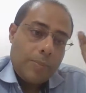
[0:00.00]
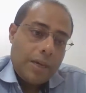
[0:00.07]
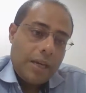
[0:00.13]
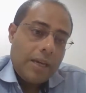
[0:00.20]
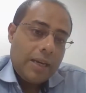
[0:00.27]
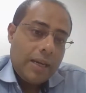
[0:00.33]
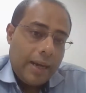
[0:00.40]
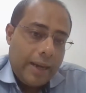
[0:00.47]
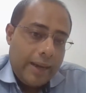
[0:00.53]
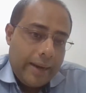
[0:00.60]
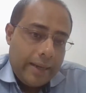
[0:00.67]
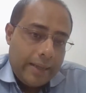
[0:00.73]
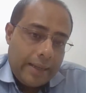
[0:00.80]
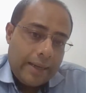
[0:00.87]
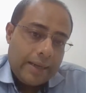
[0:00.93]
top 10
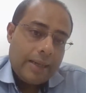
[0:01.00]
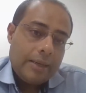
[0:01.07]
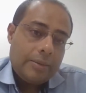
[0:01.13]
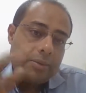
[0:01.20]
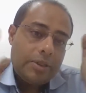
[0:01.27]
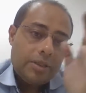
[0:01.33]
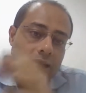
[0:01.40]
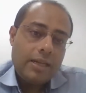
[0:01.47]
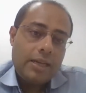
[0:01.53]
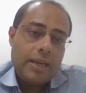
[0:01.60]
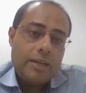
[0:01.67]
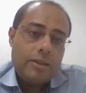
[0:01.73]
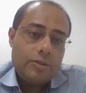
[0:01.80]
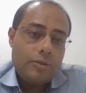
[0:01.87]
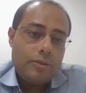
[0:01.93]
clients and the emerging
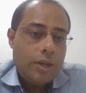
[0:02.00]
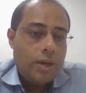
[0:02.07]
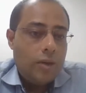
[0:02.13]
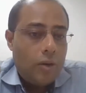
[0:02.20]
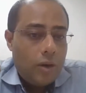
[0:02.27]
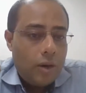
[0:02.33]
clients today,